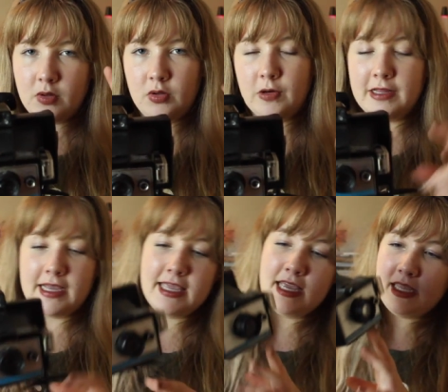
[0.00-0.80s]
Polaroid
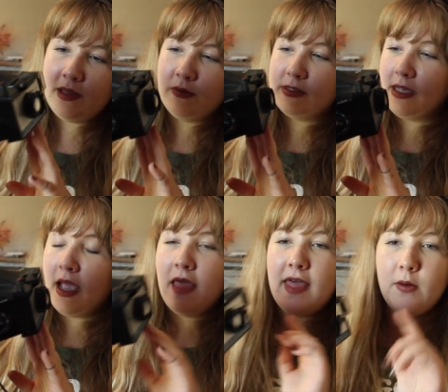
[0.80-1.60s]
that I can't use
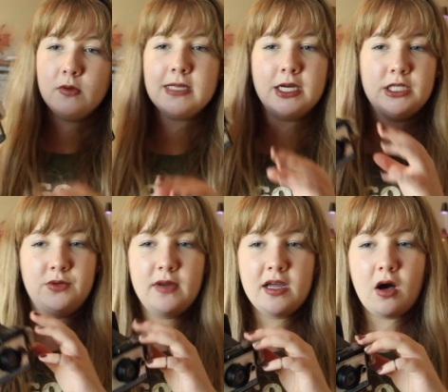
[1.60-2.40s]
that one was
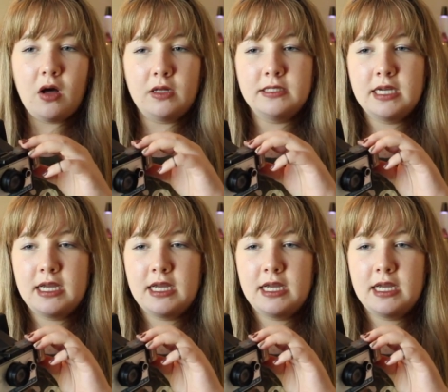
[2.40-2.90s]
actually recalled